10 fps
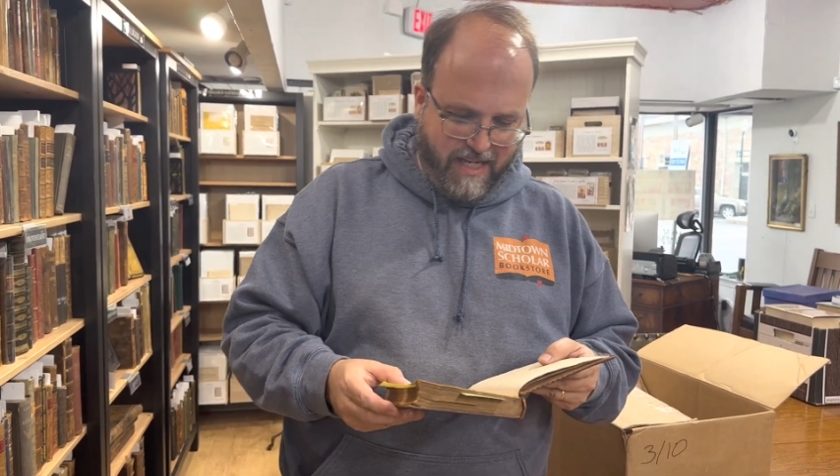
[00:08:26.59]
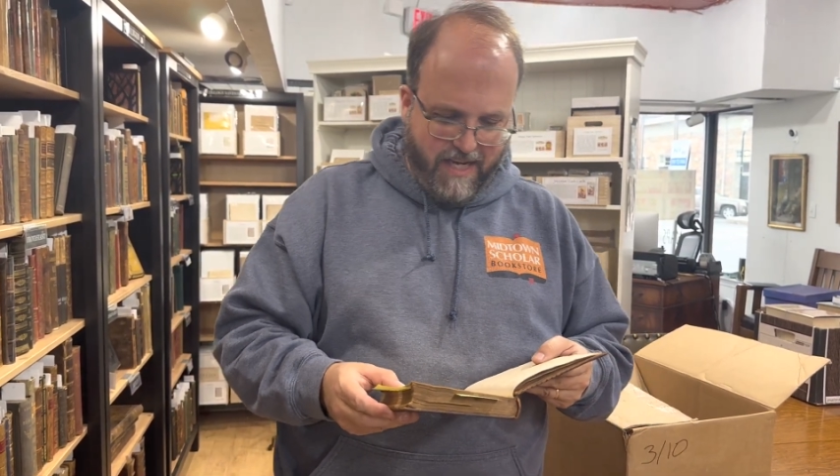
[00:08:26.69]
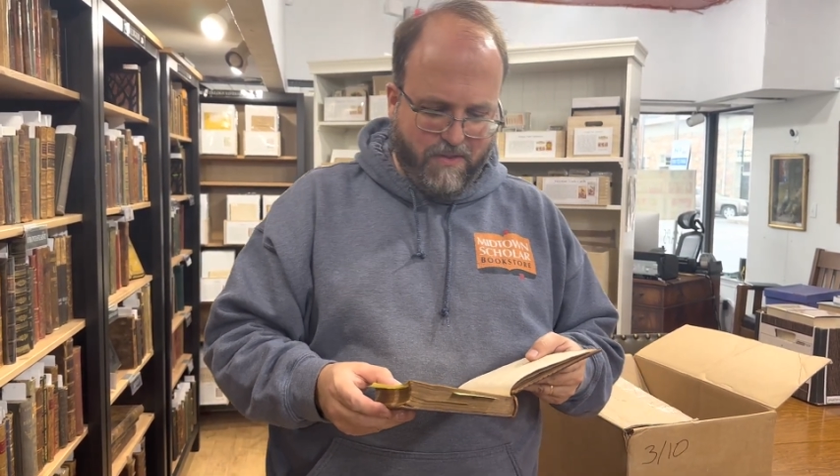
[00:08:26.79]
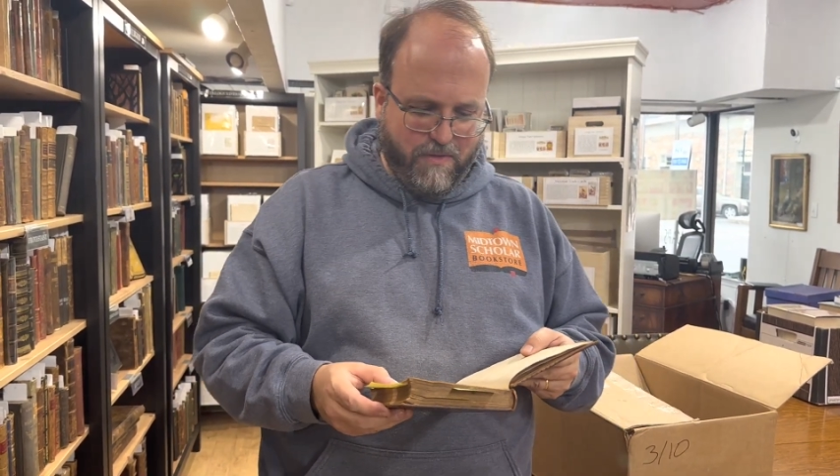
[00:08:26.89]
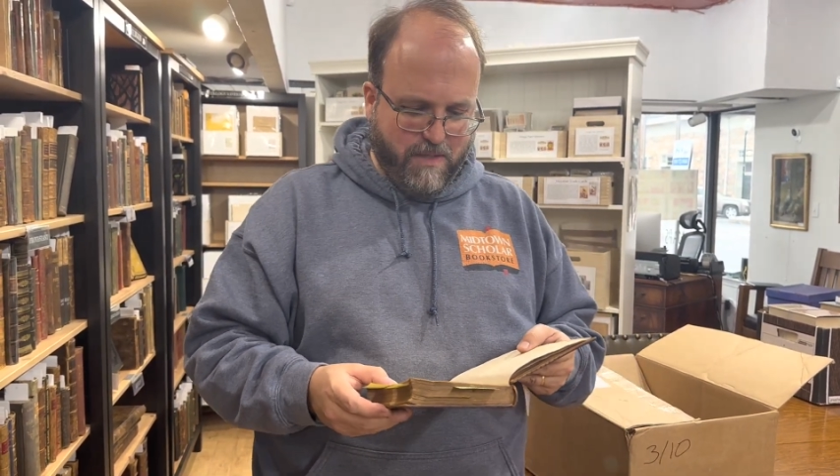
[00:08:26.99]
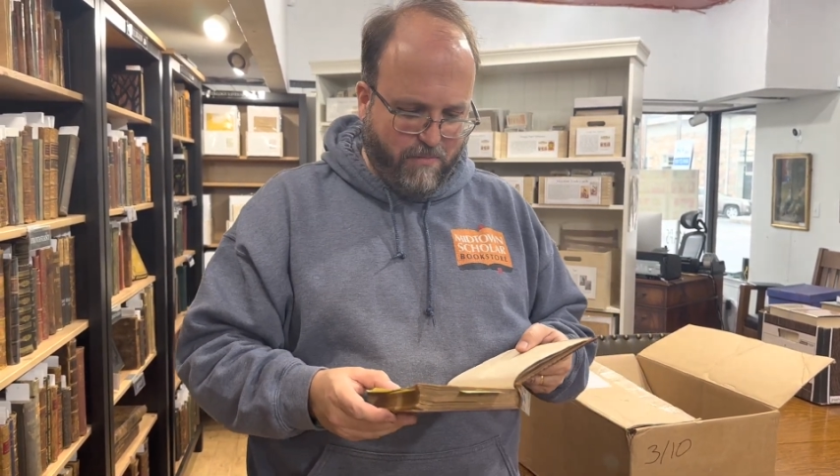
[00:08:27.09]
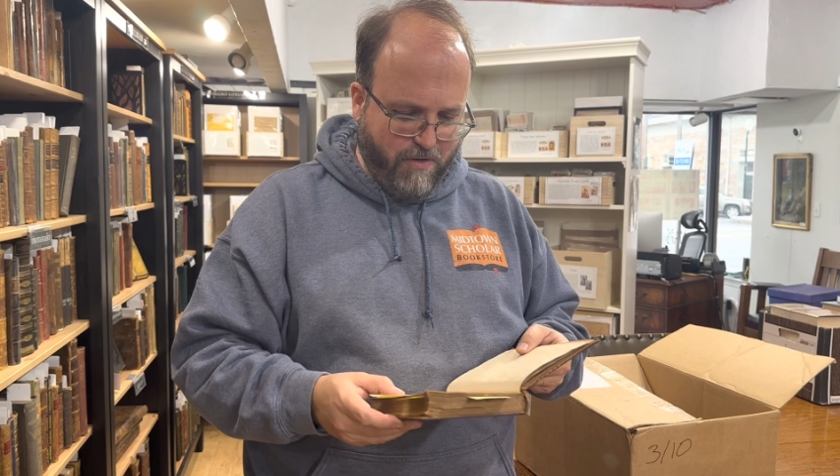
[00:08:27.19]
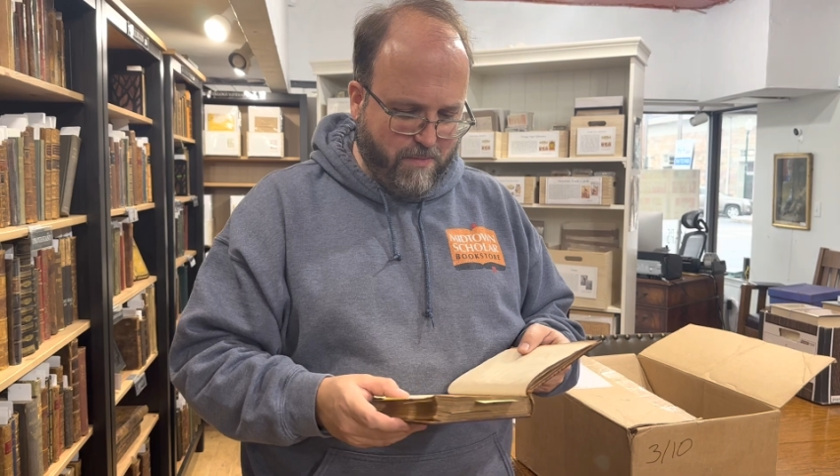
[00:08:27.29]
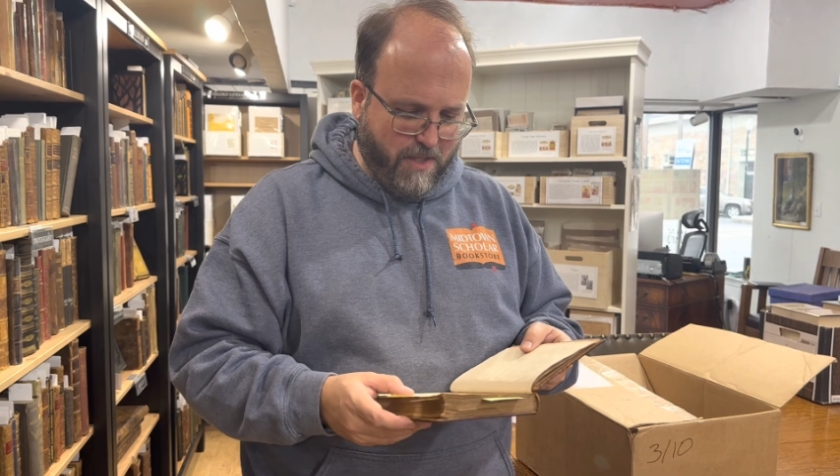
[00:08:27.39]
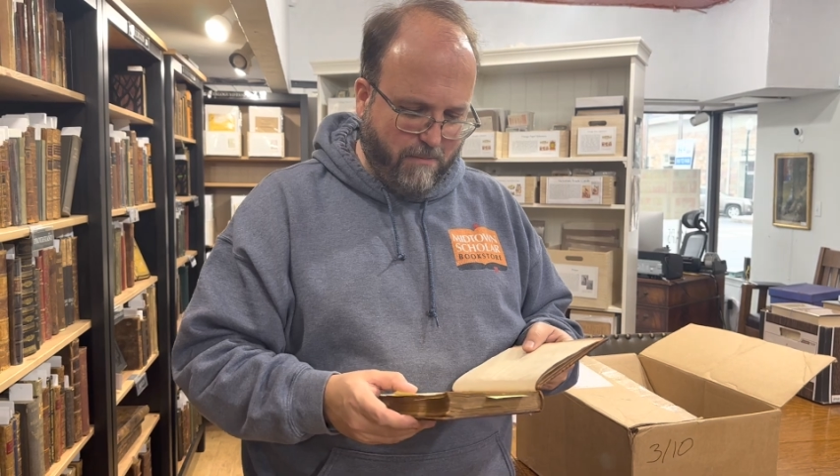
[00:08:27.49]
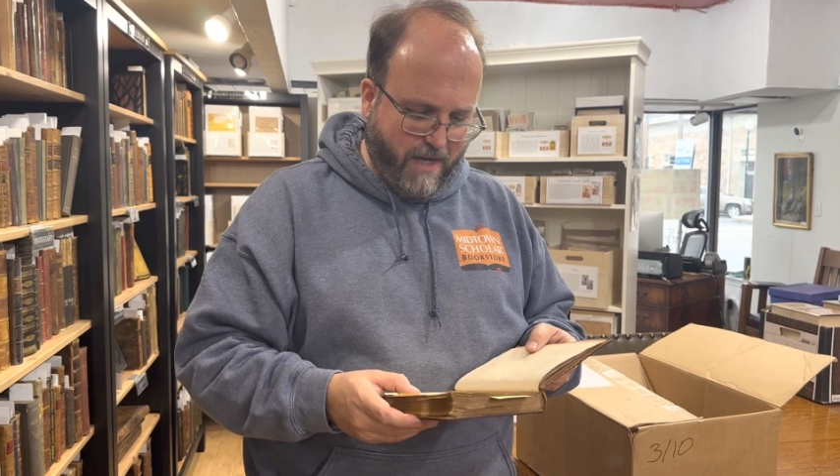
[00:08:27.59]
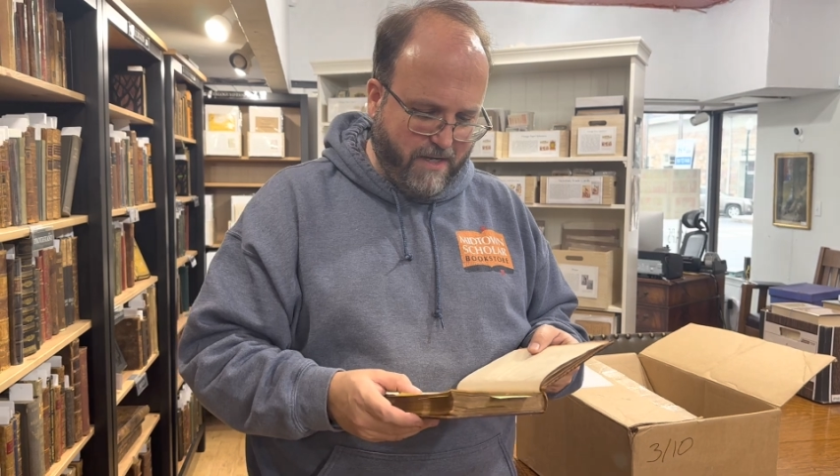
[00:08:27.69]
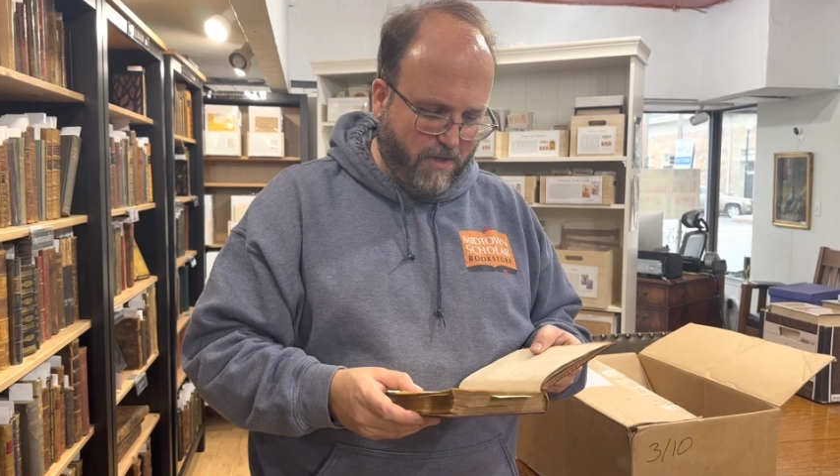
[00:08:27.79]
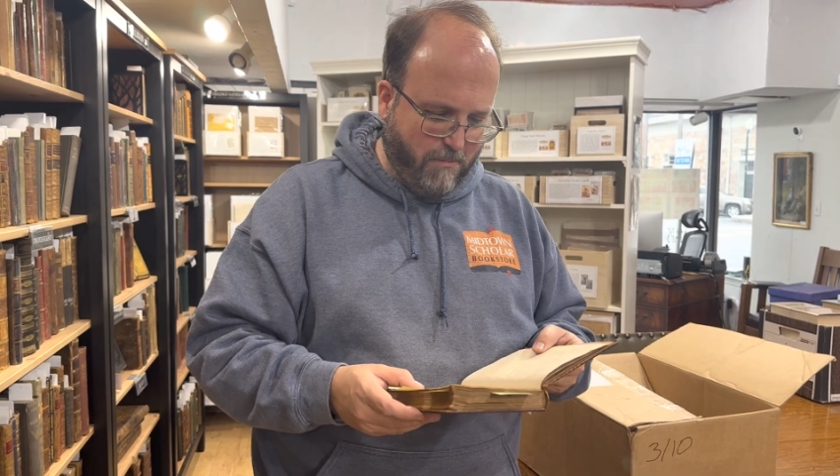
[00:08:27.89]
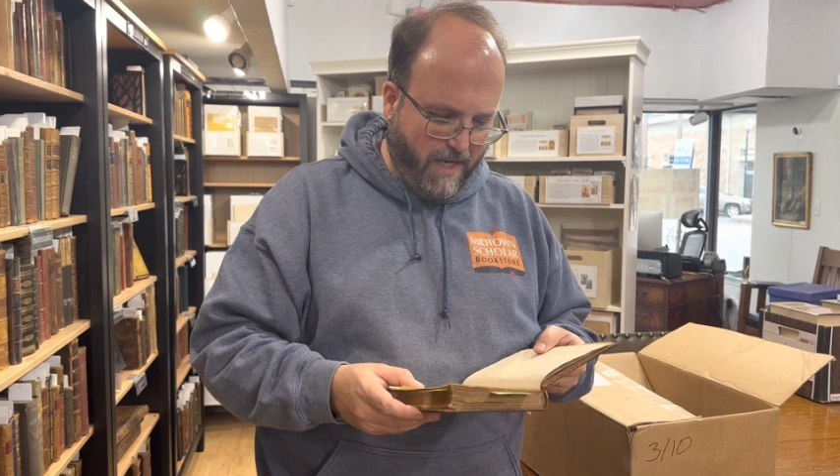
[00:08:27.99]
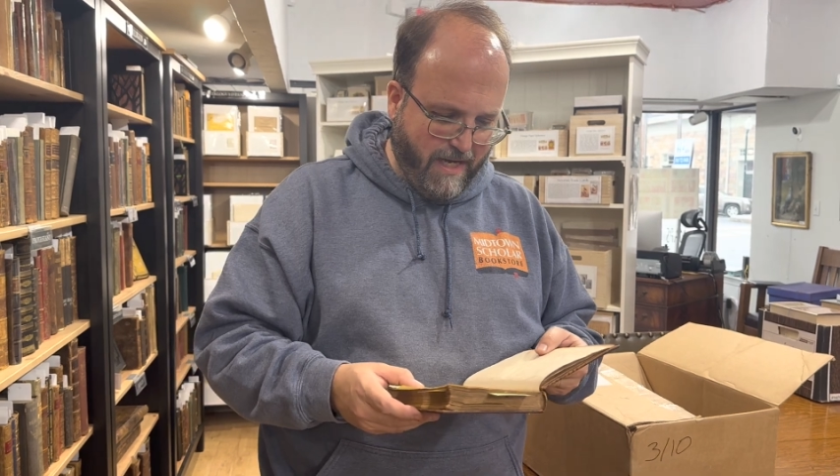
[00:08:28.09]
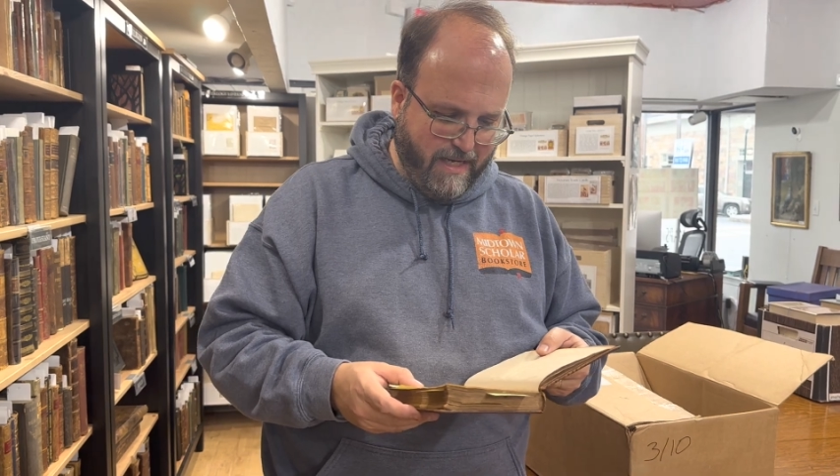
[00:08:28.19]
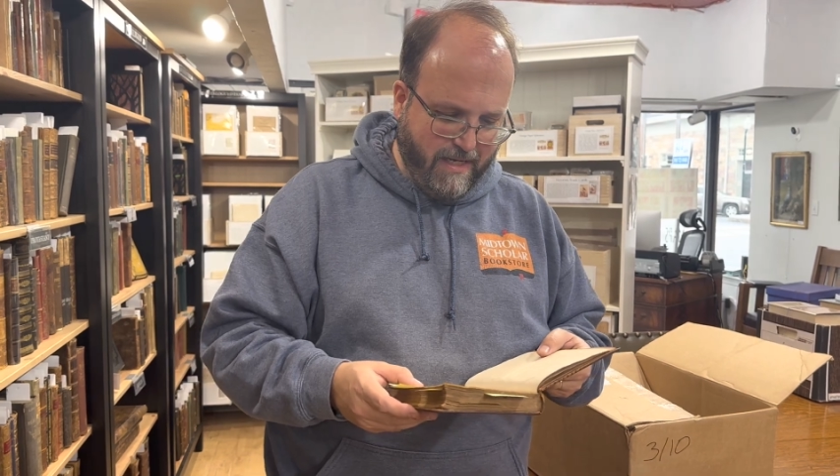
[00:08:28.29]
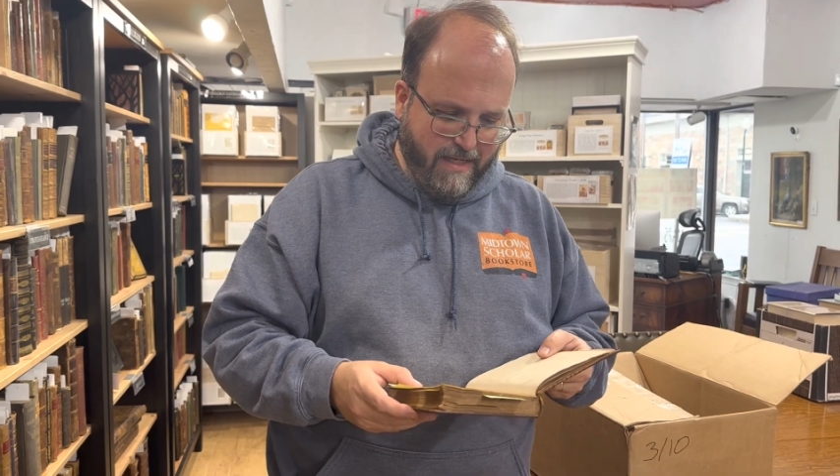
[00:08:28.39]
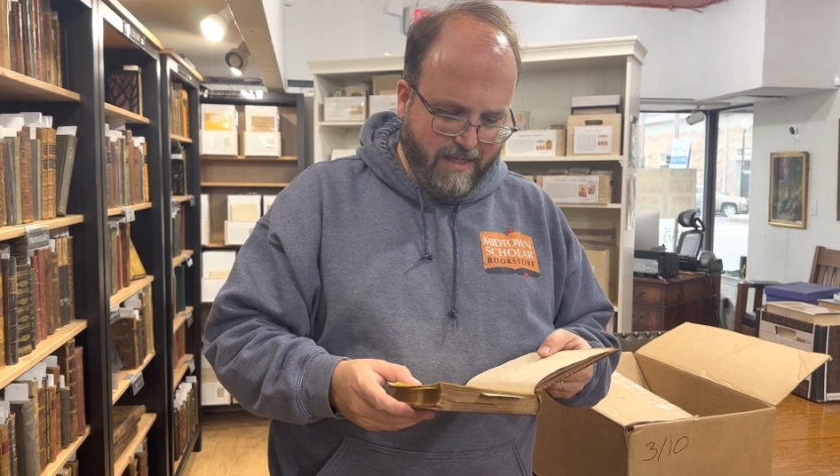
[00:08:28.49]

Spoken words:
either the improvement of the body or mind.